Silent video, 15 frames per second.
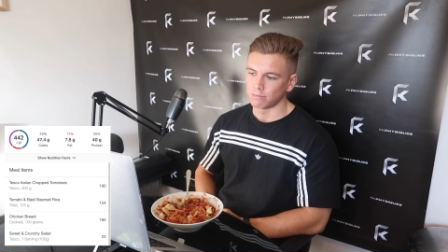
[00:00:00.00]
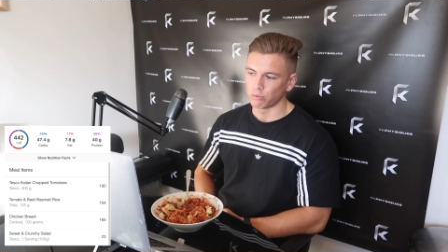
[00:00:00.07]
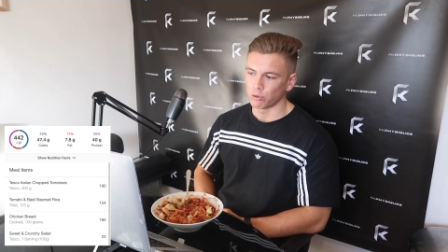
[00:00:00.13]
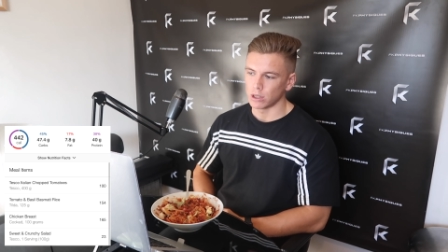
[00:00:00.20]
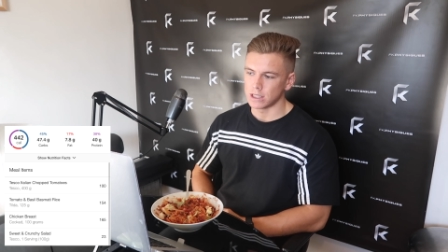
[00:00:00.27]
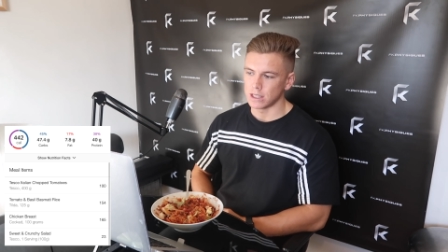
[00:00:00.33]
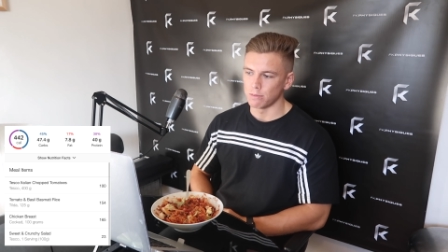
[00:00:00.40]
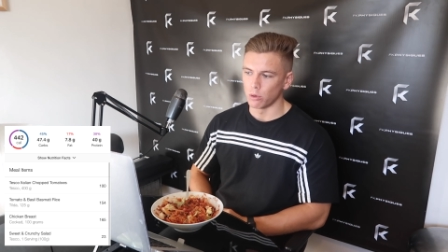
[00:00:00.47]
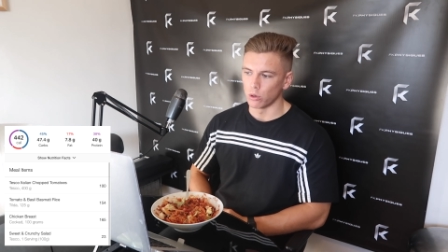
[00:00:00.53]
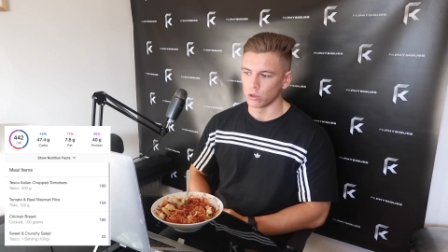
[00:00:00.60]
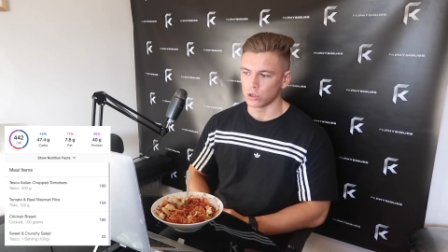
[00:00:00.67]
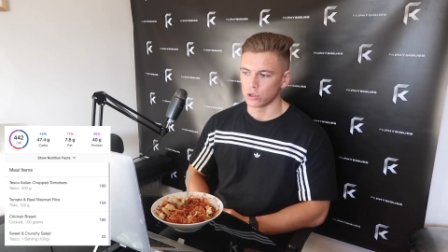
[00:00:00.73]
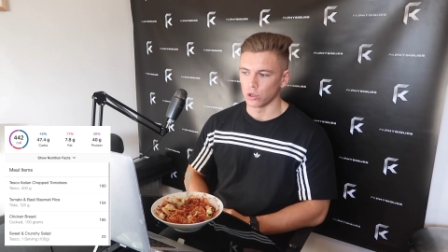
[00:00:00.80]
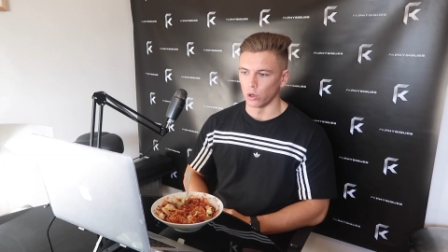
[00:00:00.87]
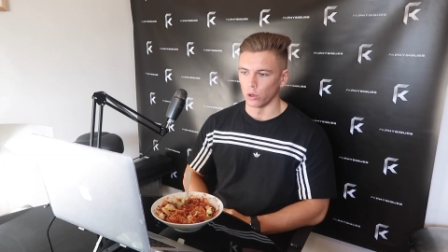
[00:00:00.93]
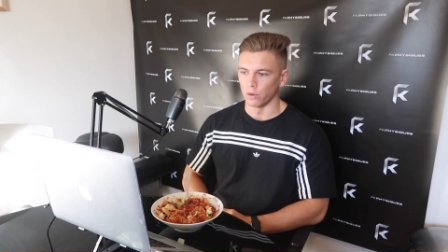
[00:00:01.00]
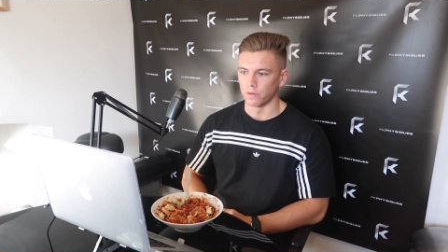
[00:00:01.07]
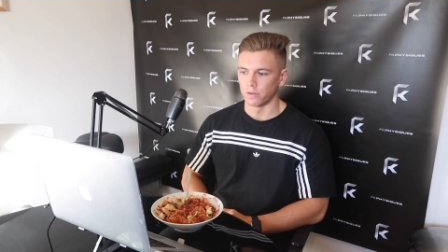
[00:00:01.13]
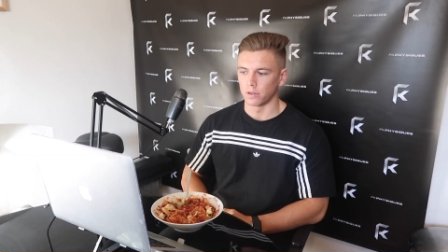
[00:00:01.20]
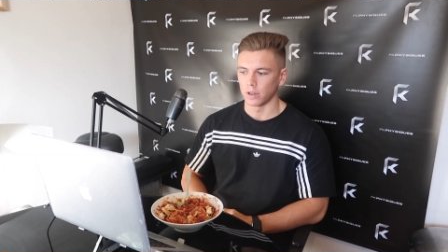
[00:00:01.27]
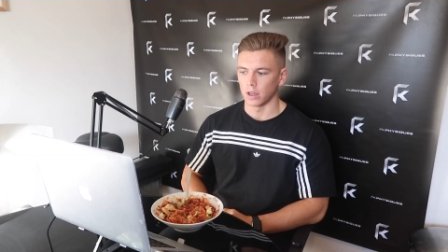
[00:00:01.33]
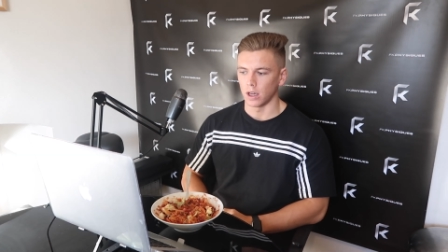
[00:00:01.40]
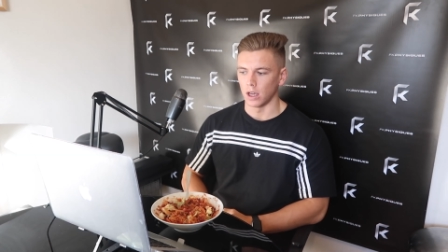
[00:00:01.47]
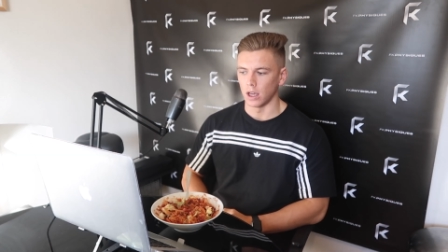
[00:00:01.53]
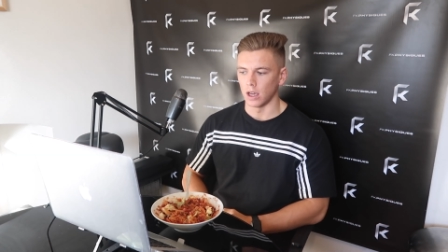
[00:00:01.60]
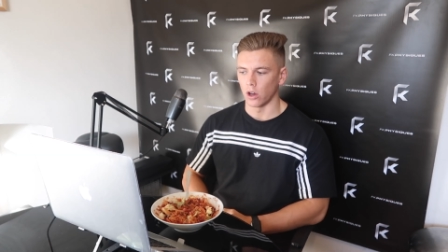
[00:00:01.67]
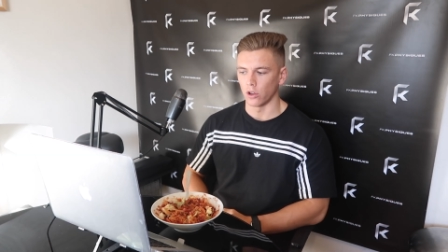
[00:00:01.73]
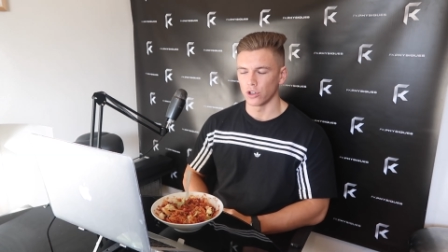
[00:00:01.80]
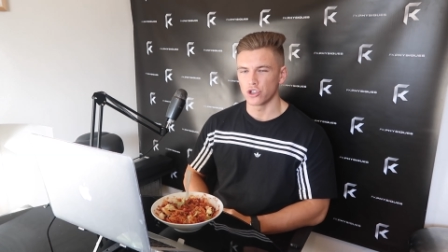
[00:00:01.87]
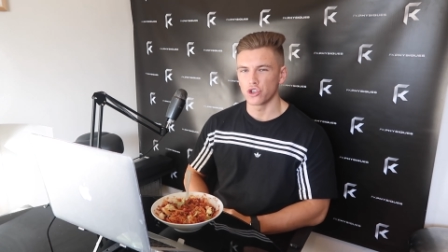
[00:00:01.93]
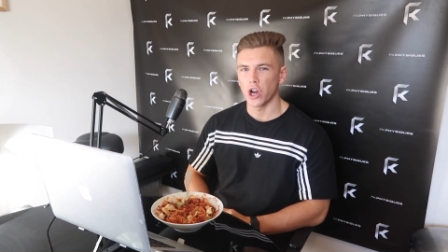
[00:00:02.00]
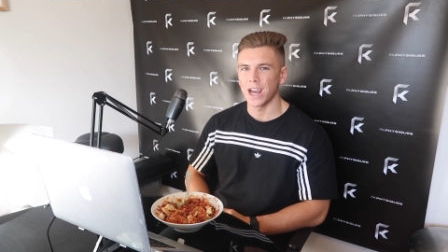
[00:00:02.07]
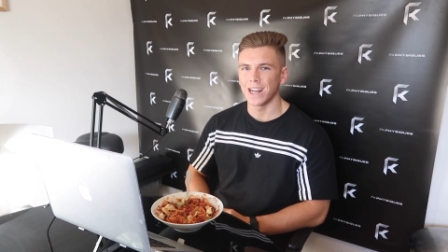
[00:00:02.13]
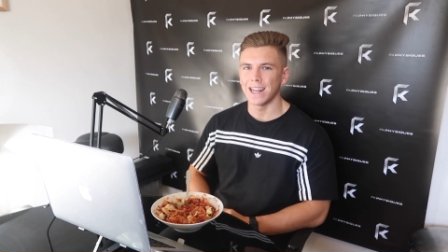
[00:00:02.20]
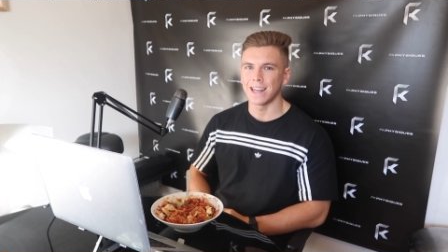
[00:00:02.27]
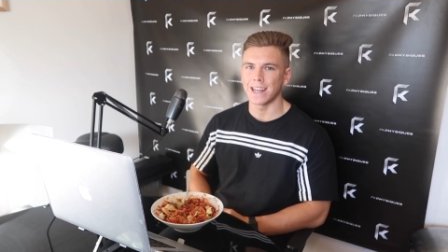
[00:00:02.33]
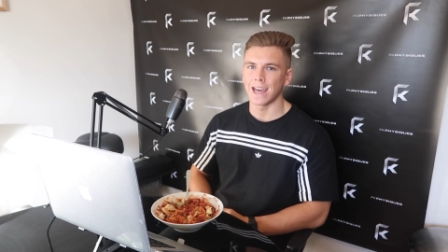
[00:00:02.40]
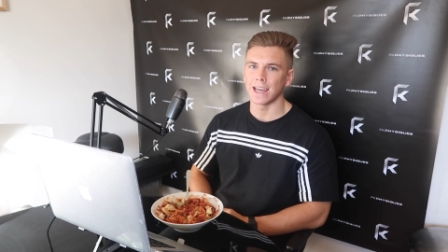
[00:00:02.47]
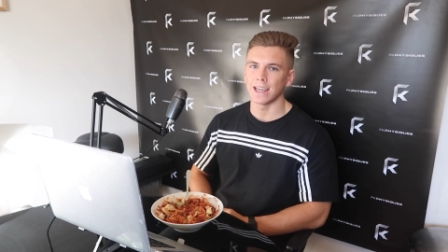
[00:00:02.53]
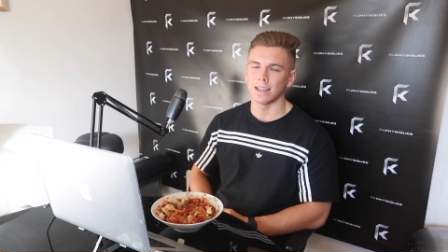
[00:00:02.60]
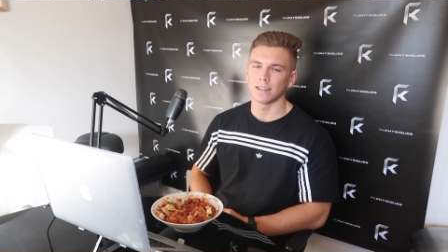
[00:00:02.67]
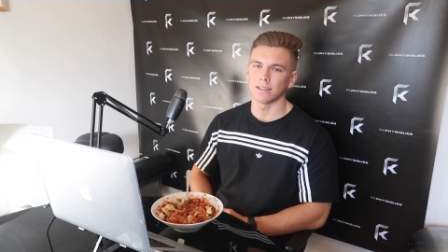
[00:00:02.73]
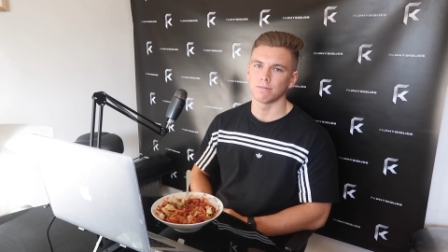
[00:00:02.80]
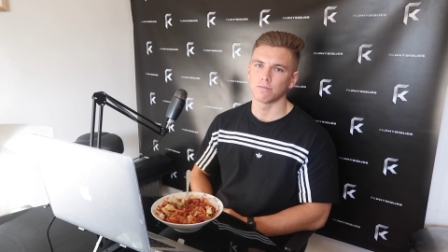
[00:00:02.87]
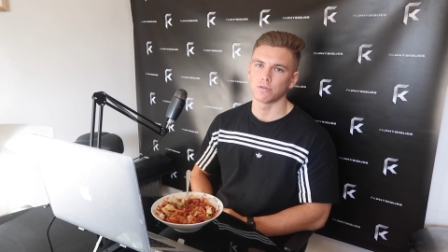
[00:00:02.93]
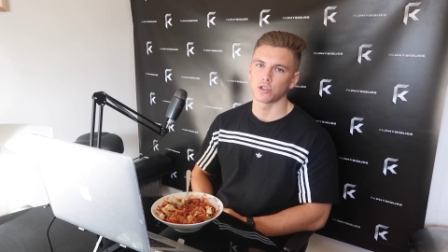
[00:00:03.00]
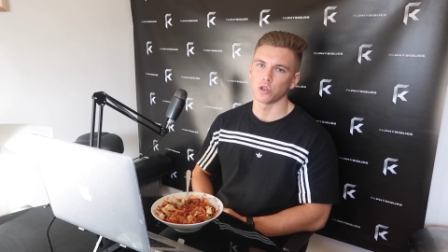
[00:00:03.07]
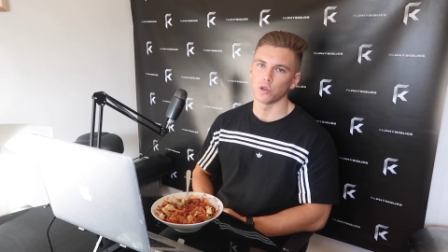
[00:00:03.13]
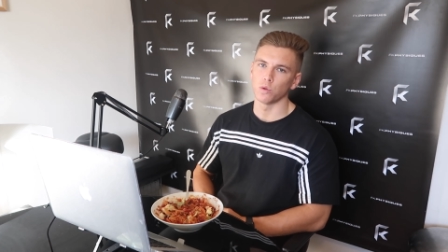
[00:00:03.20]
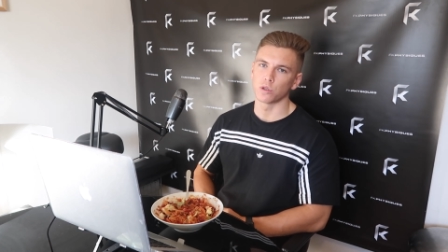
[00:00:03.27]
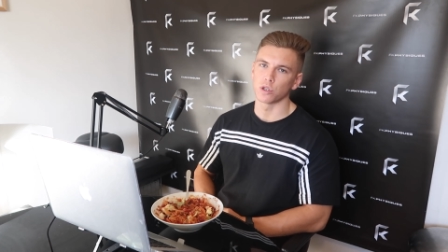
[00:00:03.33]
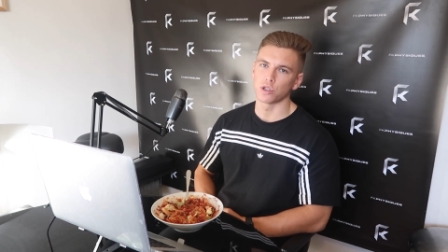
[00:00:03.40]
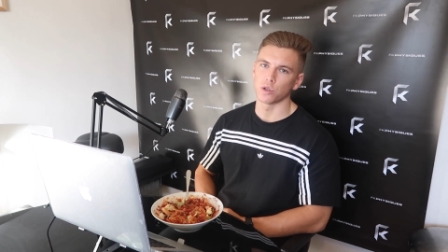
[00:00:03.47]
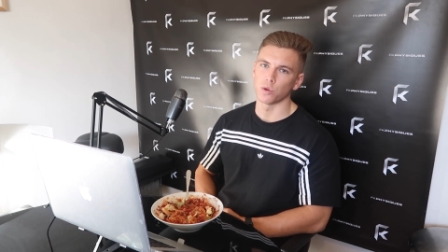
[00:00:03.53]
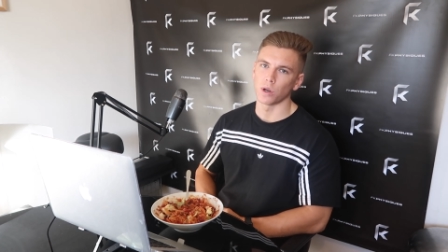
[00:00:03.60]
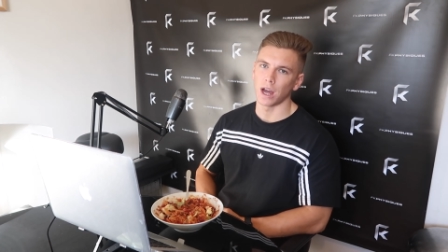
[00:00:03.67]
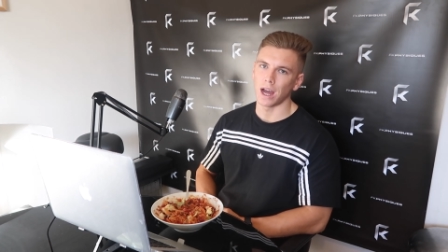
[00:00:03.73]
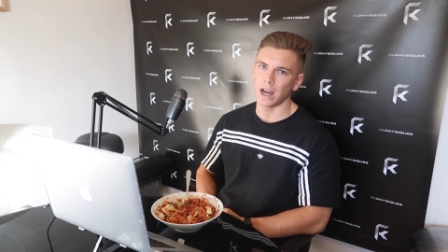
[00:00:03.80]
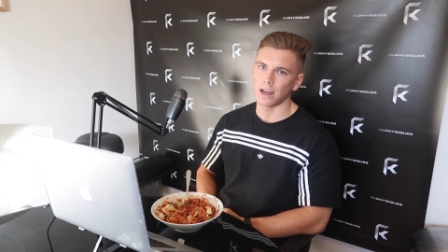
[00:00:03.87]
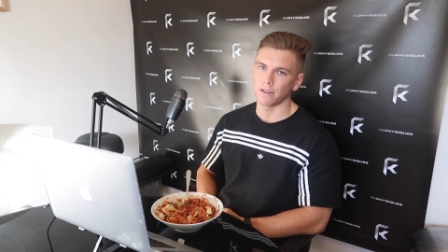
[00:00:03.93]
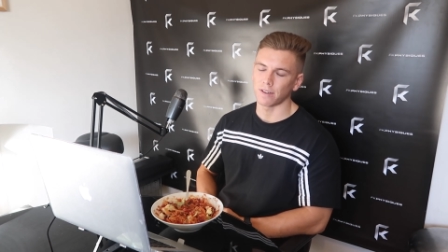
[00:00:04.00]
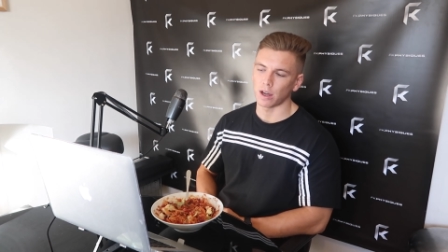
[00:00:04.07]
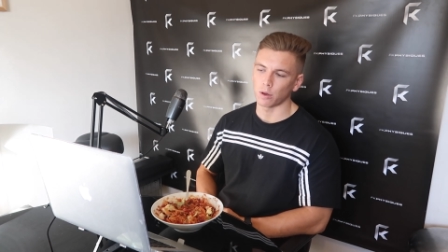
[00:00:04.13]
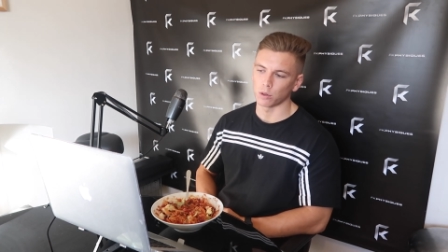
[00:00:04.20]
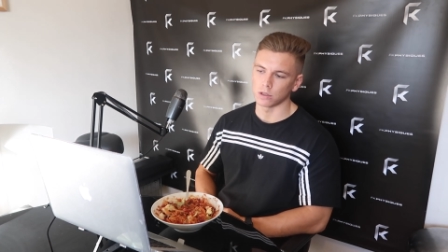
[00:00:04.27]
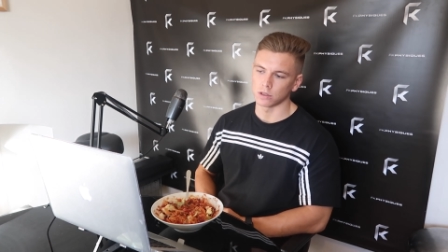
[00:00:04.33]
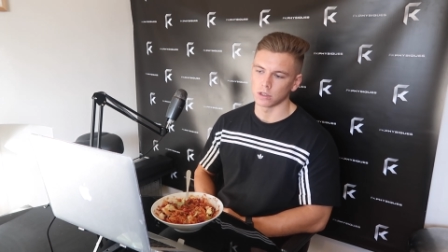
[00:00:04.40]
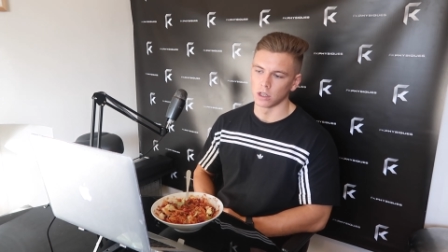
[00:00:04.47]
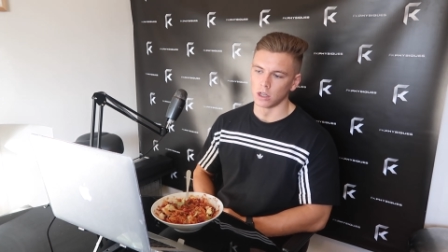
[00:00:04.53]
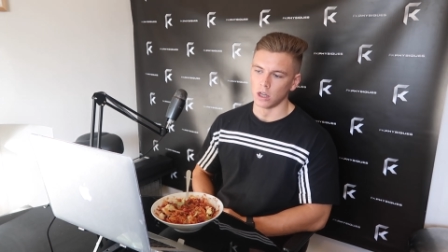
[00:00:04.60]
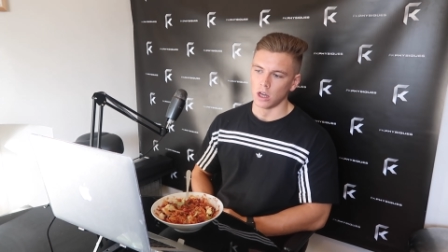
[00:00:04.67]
pretty much sort of on a training day 2 to 2.5 hours,